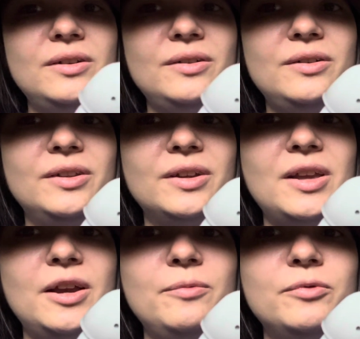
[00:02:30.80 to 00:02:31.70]
On the
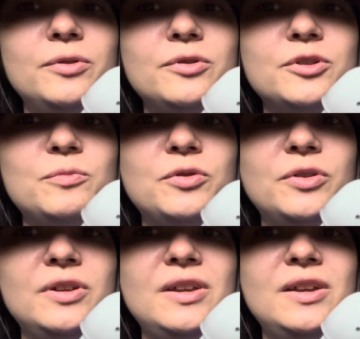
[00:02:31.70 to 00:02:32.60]
camera, it looks more
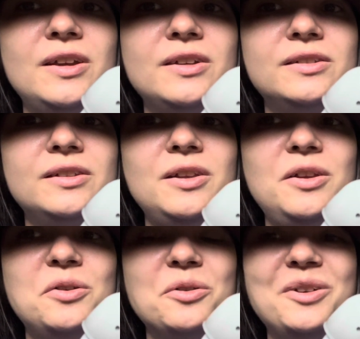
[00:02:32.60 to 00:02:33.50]
like he has an
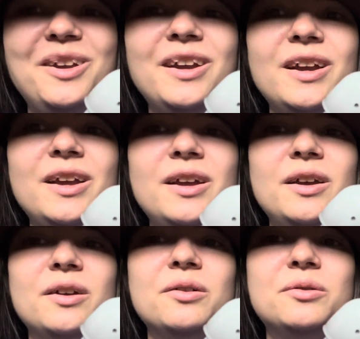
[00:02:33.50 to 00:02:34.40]
eerie,
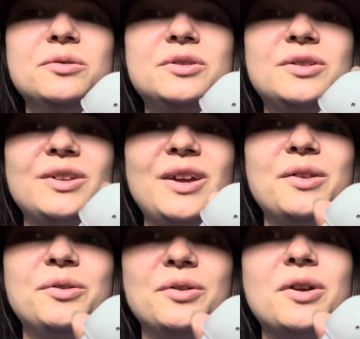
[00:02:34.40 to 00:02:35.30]
ghost-like
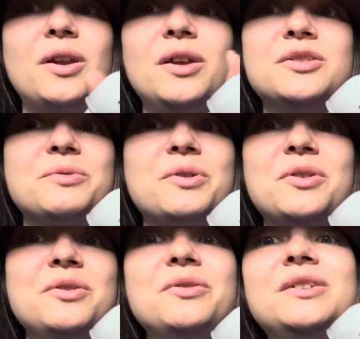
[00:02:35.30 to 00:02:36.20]
look, and I swear to
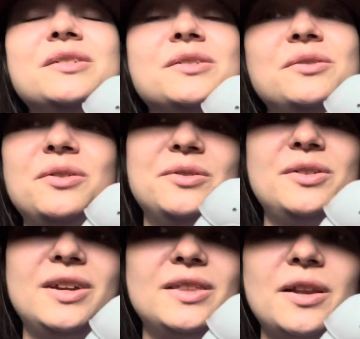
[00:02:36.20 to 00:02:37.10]
you, he does not look
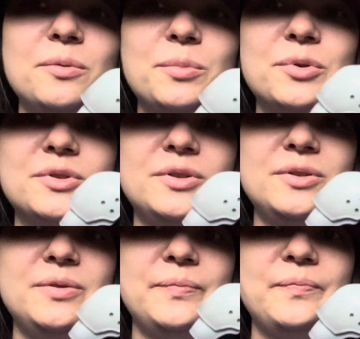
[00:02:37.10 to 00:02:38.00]
like that in
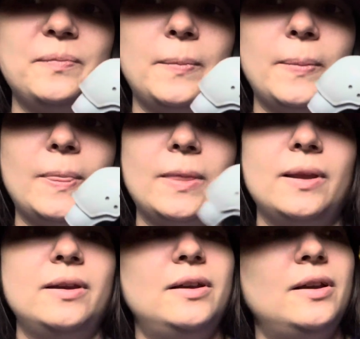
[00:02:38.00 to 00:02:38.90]
person.
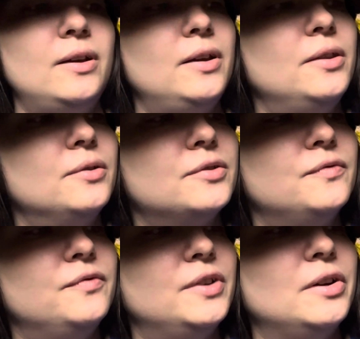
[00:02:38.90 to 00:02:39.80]
He looks
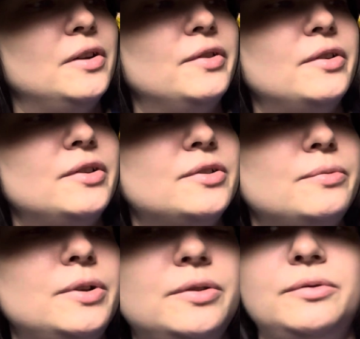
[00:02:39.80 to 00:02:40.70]
very, very
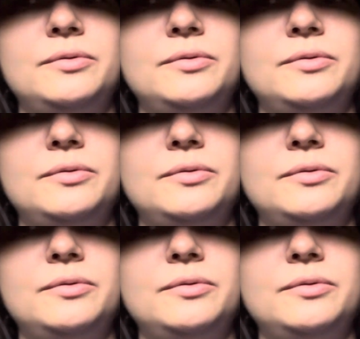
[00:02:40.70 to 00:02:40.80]
sweet.